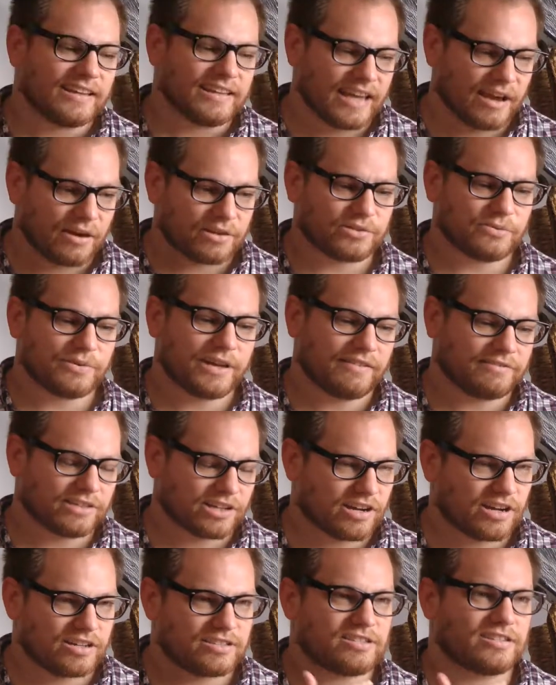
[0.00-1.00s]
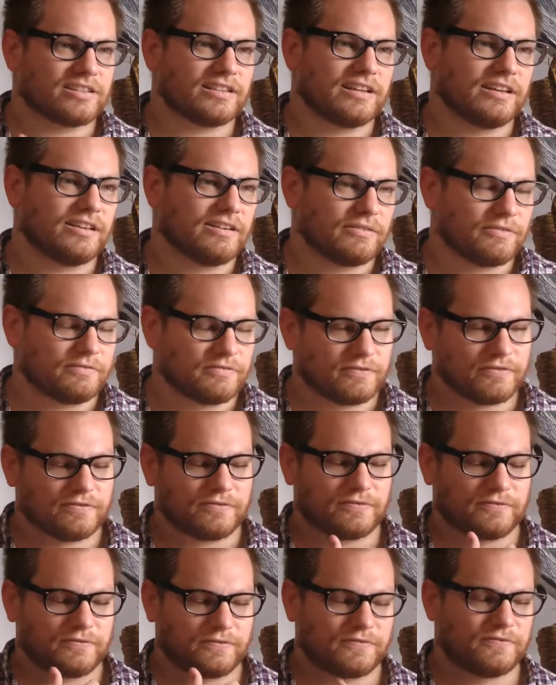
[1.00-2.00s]
Yeah, so we have to constantly
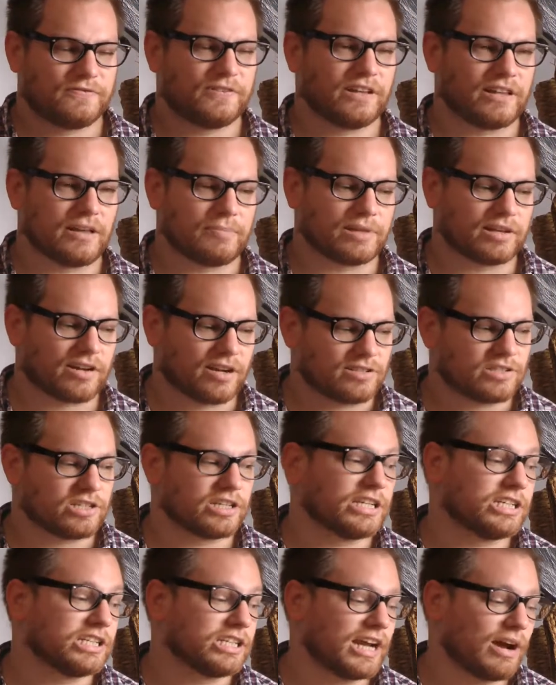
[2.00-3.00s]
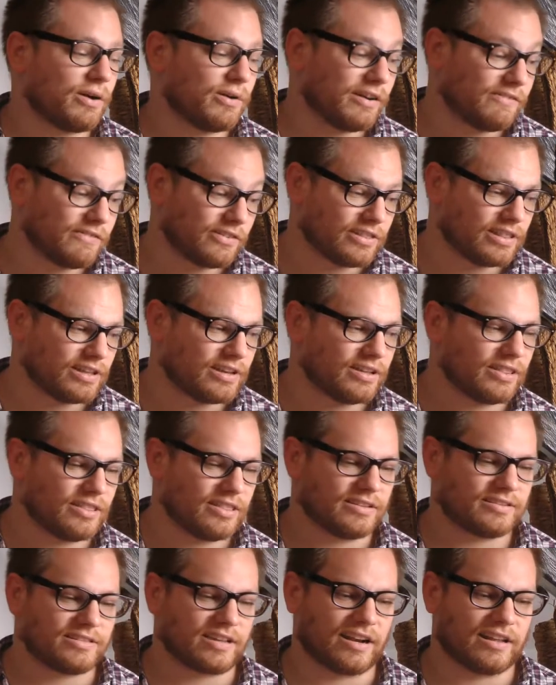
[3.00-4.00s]
fill up the constellation. However,
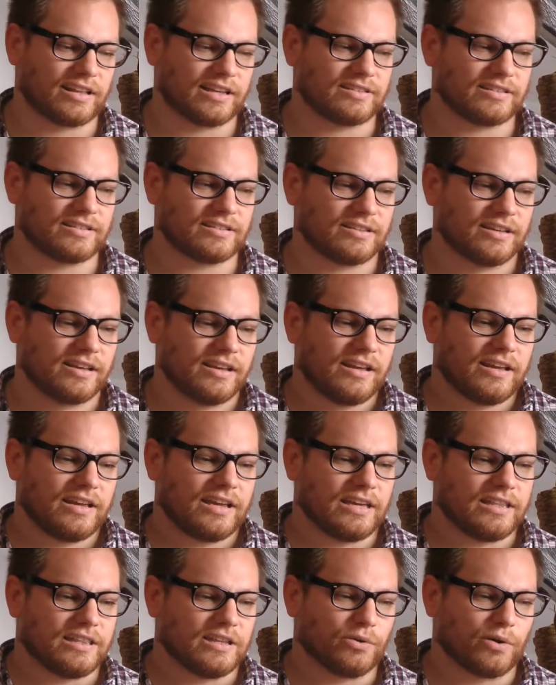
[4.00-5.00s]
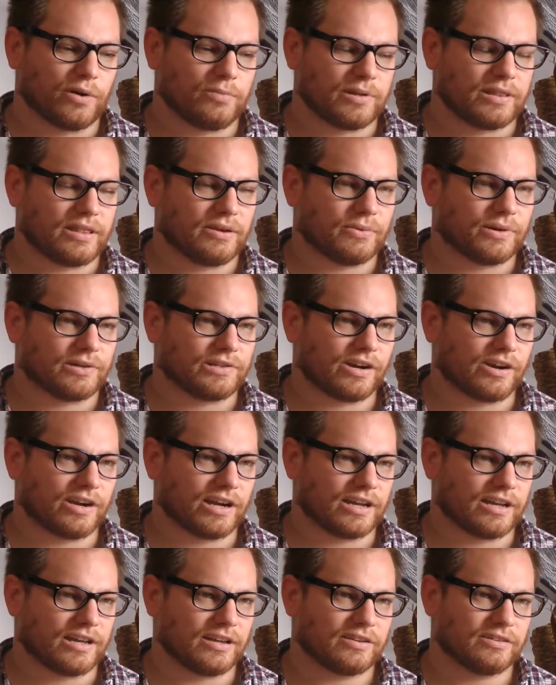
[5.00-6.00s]
the satellites in the orbit that we're
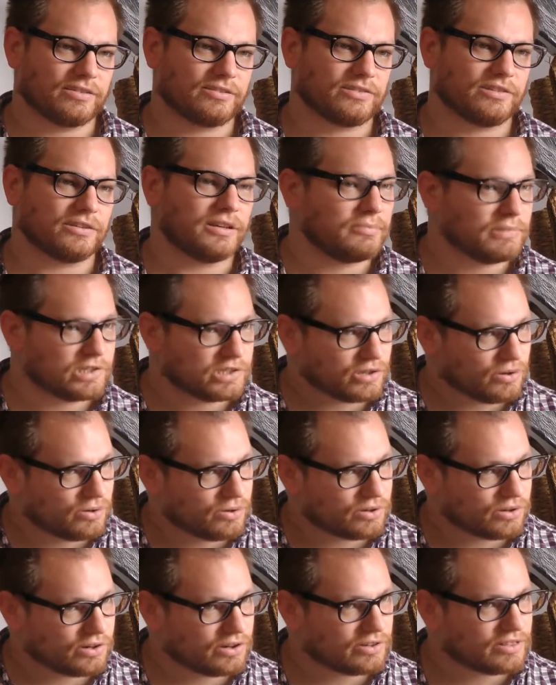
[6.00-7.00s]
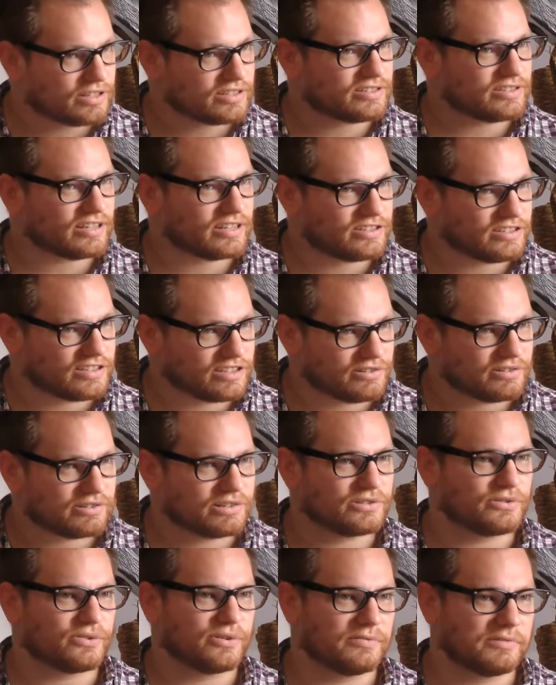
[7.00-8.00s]
targeting to image the whole Earth, the
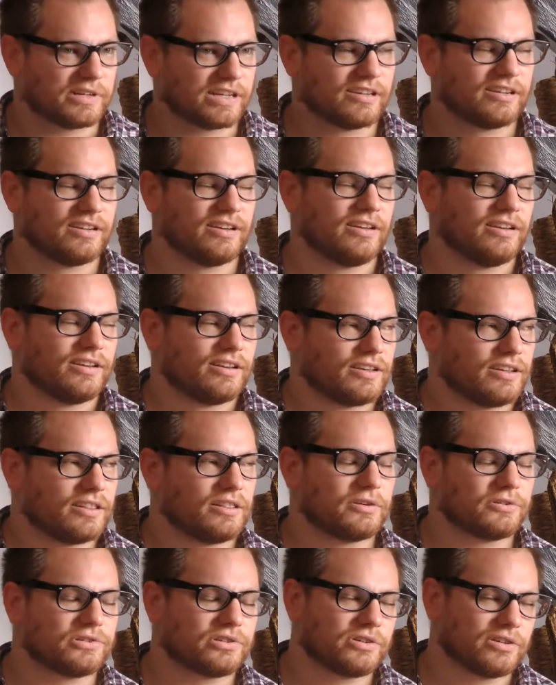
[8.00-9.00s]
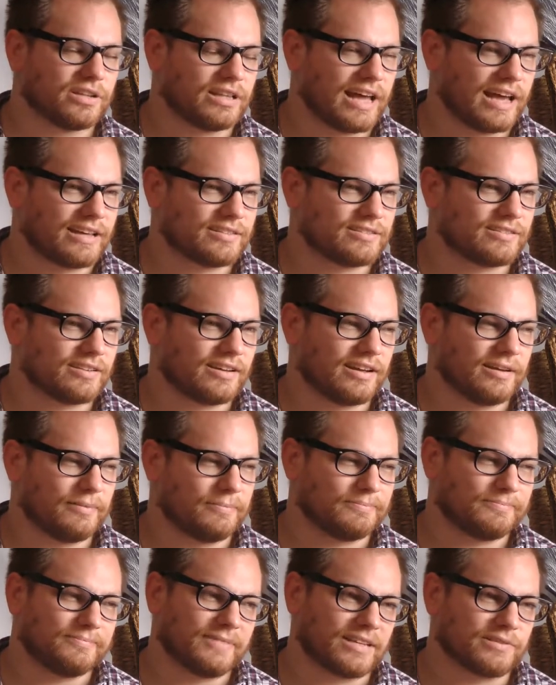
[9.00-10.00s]
sun-synchronous orbit, those could last
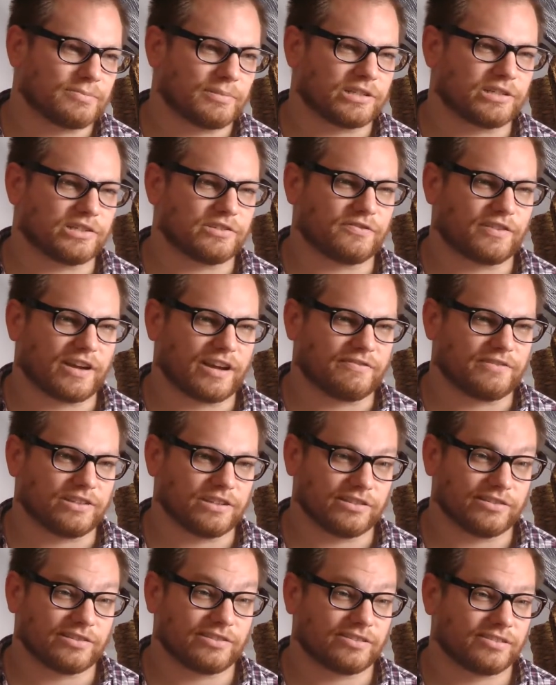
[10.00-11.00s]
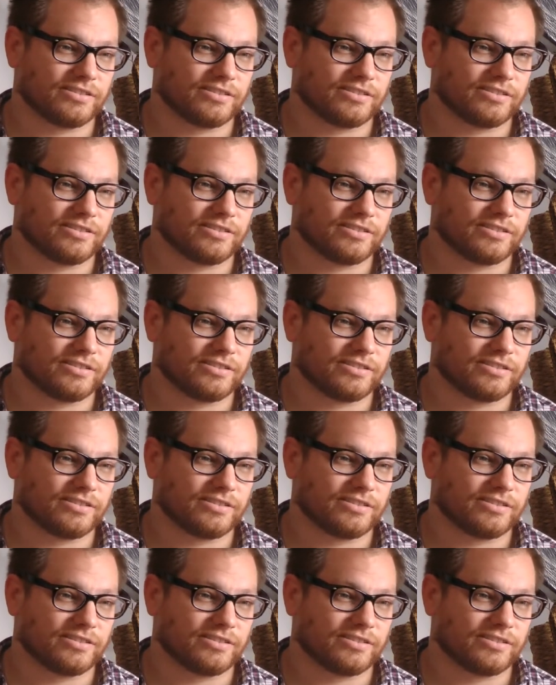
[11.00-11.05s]
as much as 5 years.